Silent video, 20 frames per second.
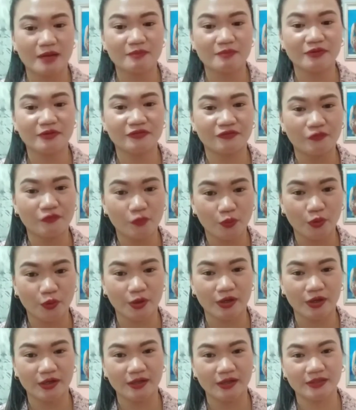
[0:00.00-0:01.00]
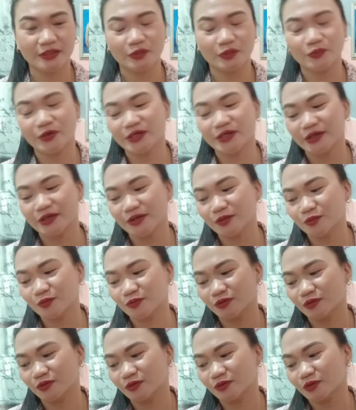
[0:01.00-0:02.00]
number 4 that we are going
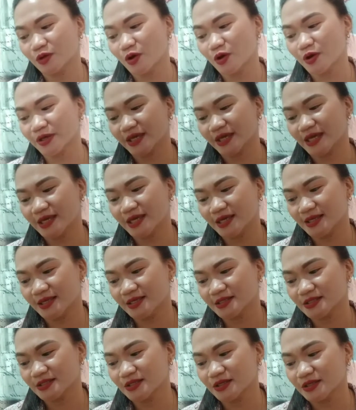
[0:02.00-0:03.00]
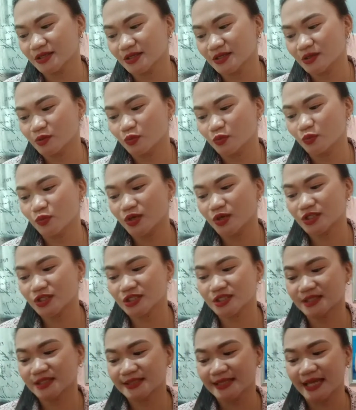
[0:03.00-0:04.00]
to talk is which
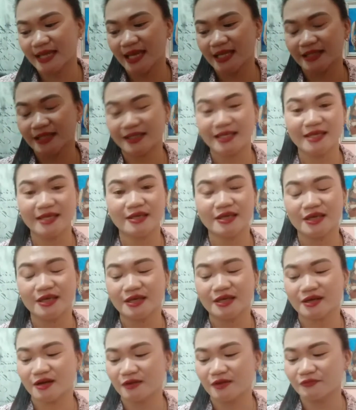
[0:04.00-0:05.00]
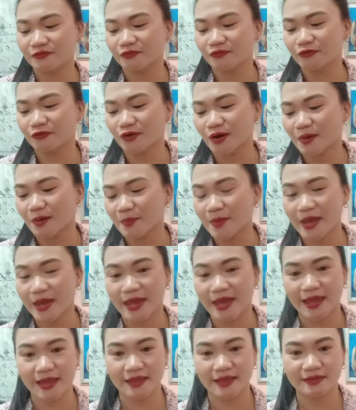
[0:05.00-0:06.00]
state he come from
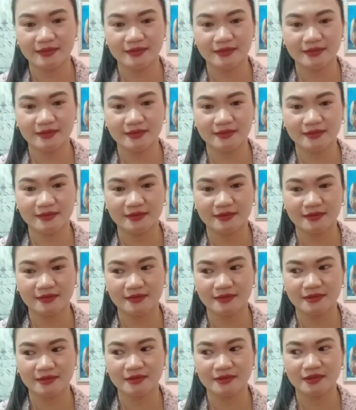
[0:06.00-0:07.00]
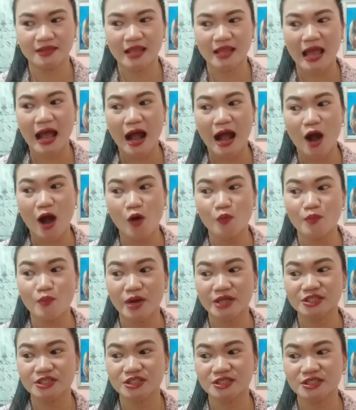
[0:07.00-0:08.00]
and how
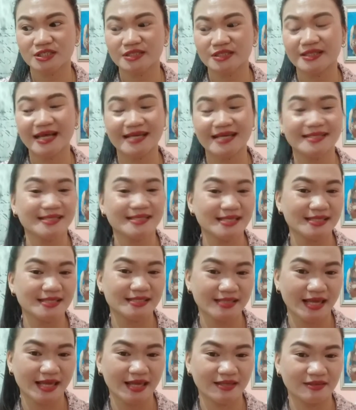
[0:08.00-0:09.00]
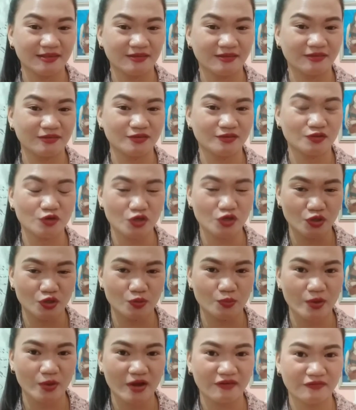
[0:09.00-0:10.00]
much does he send to
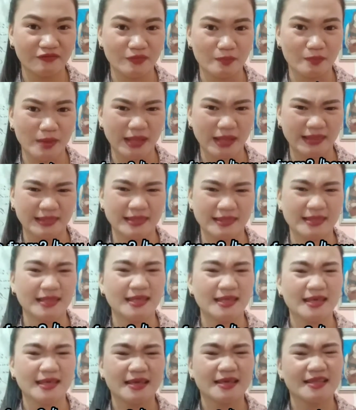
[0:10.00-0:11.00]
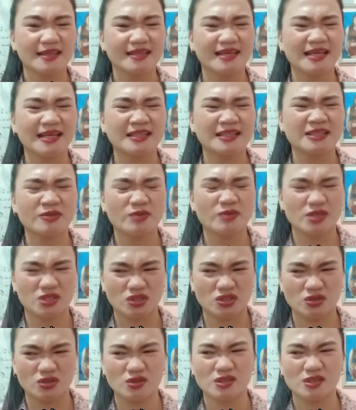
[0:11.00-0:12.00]
you every month. That
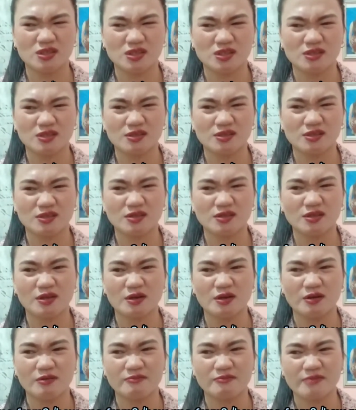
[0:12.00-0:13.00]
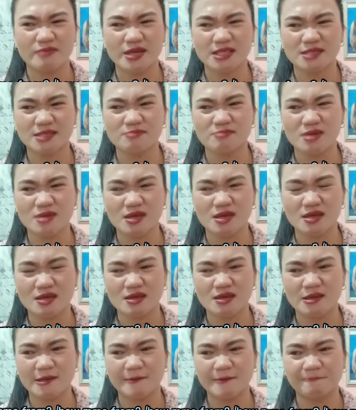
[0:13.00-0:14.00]
questions, make
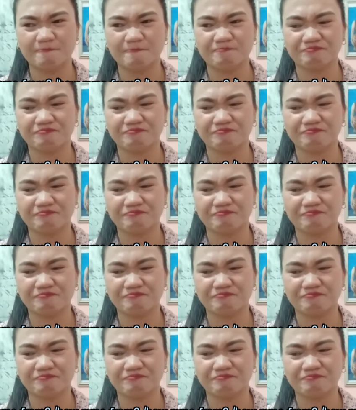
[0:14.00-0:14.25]
me